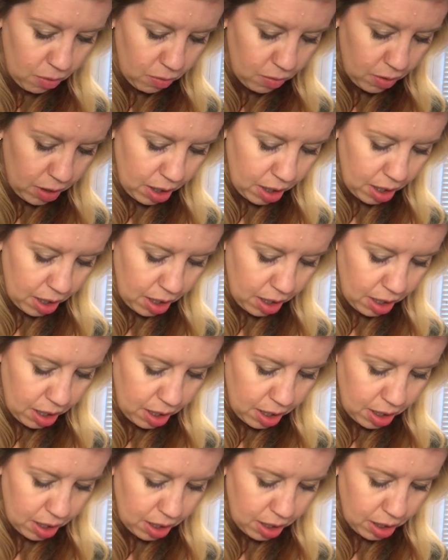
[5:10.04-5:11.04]

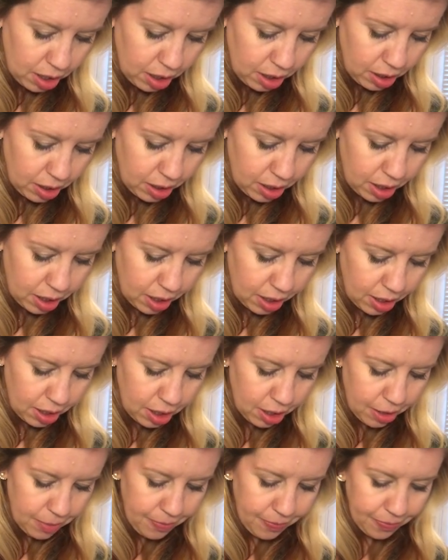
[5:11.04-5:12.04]
right
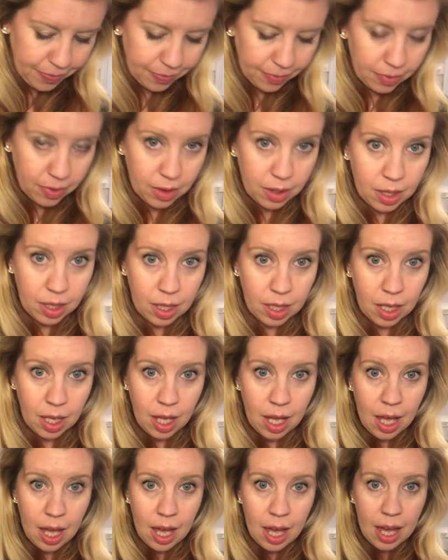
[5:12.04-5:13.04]
here.
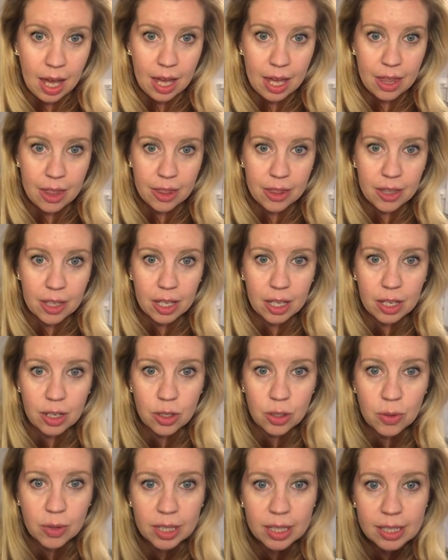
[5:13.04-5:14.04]
And
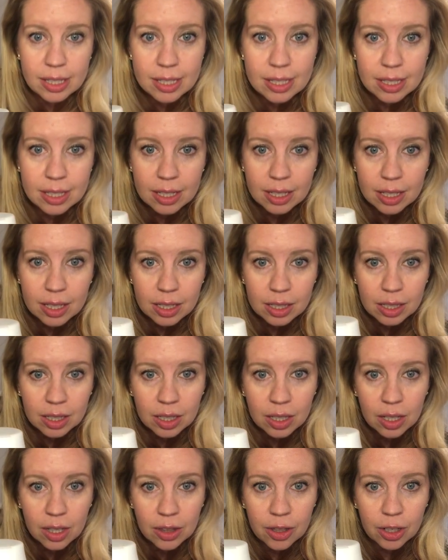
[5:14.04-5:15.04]
then you can see
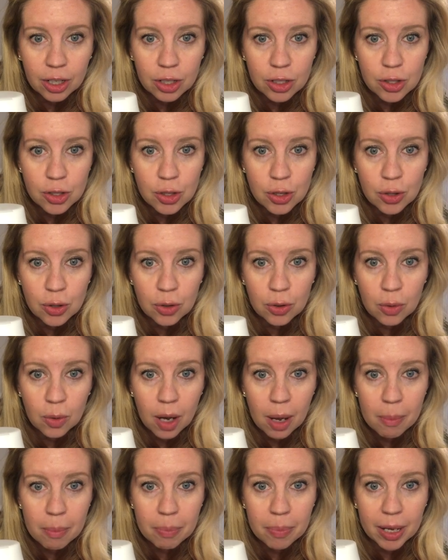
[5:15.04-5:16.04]
there are 2
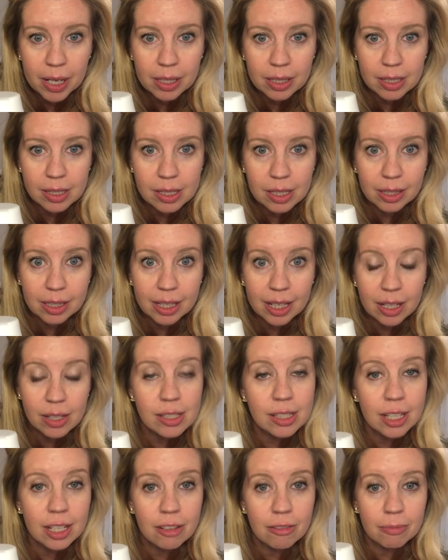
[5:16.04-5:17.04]
buttons on the
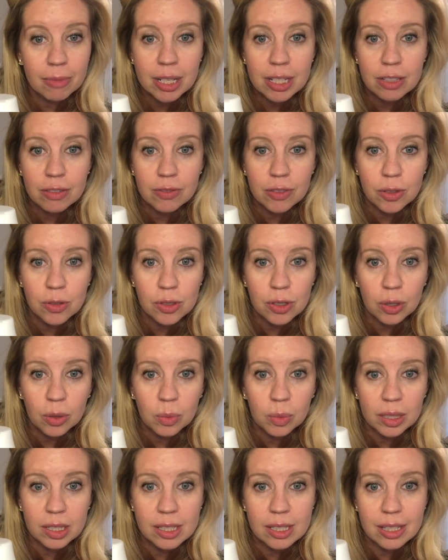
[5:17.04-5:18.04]
outside of my diffuser.
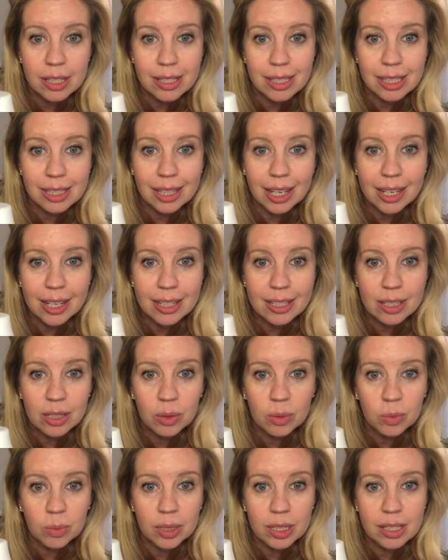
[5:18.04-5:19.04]
One says light,
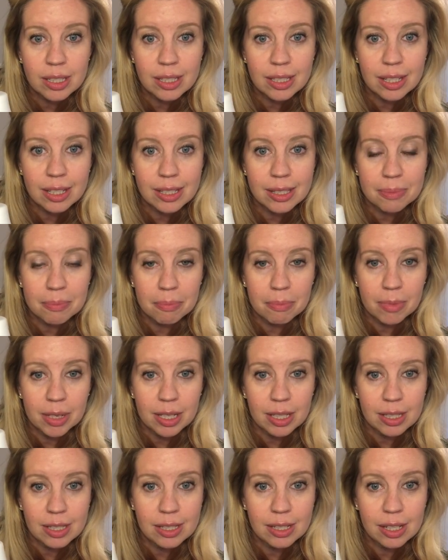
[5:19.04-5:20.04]
one says
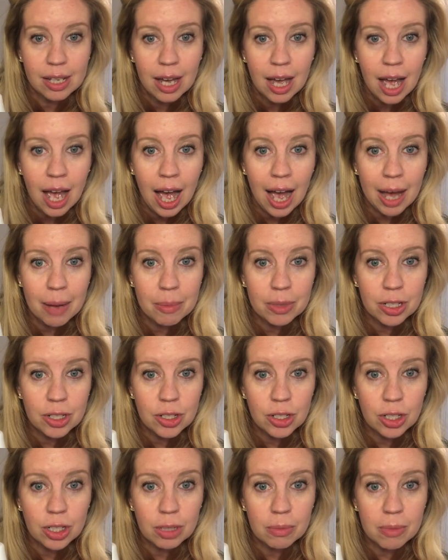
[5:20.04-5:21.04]
mist. I'm gonna
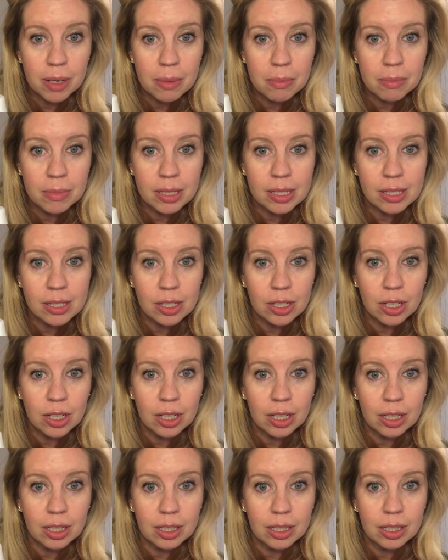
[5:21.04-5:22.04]
turn my mist
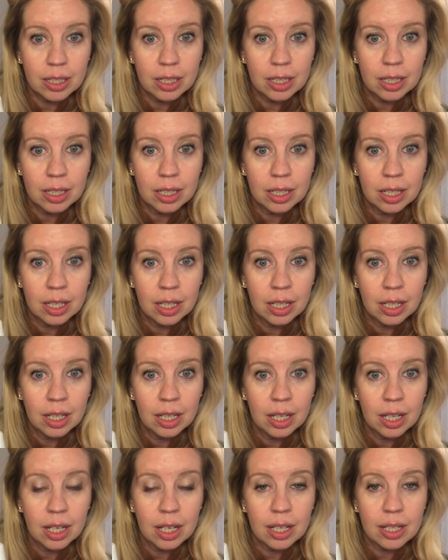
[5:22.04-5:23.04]
on
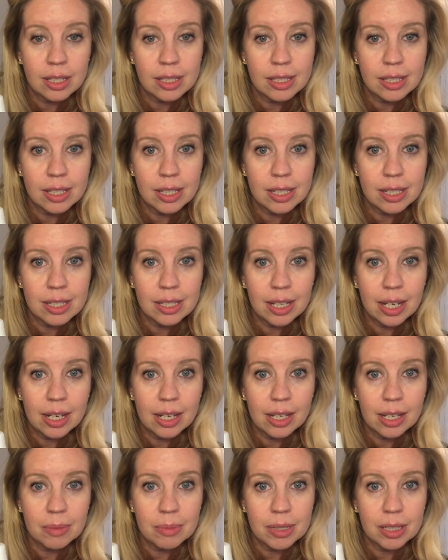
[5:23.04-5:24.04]
and see it's
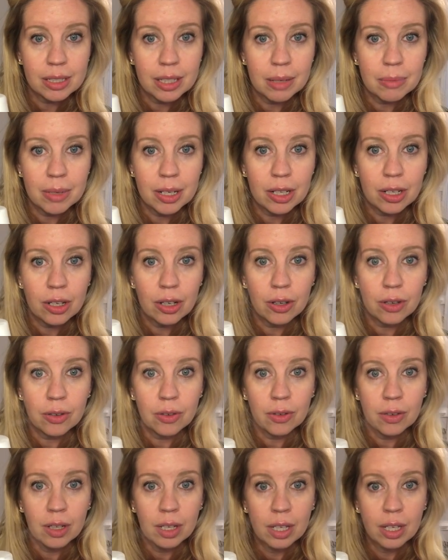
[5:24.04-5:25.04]
lighting up to let me know,